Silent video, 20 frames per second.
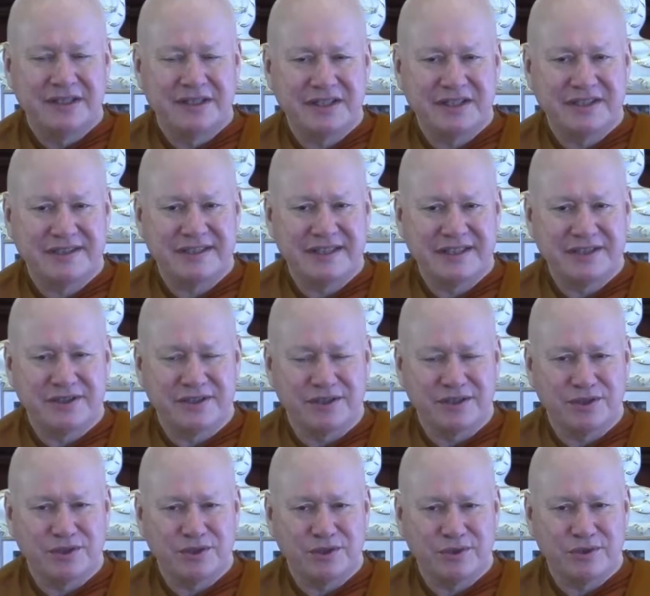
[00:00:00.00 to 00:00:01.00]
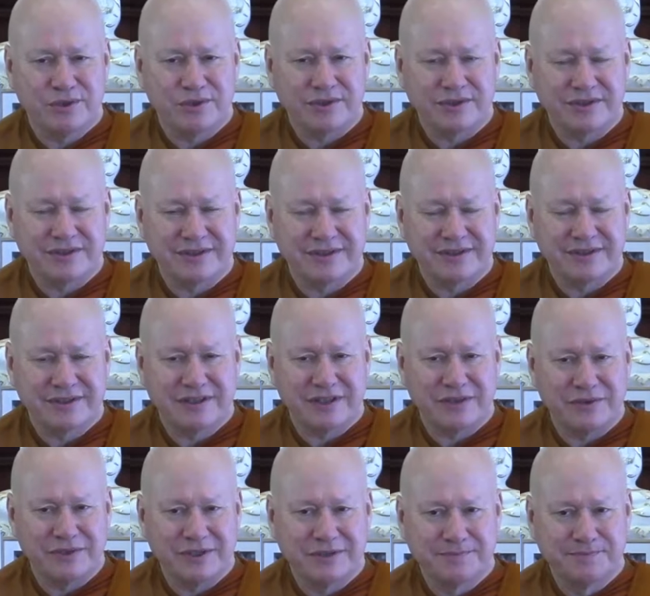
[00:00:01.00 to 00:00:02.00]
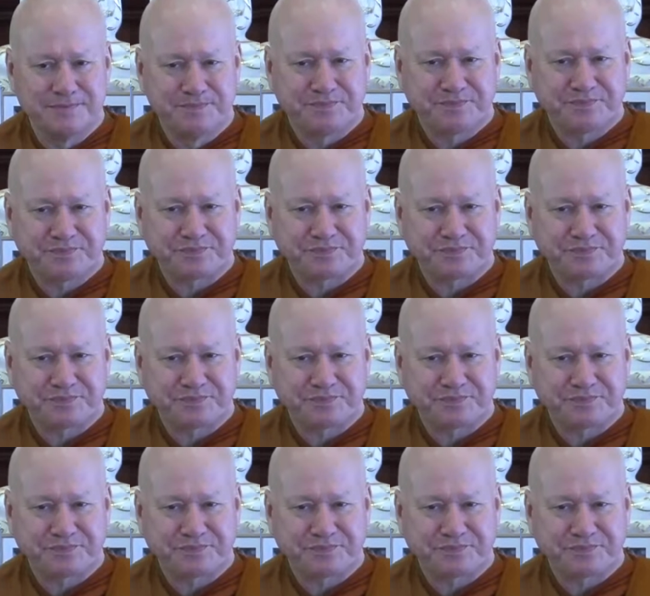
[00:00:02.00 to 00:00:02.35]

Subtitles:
listening to the talks and so on,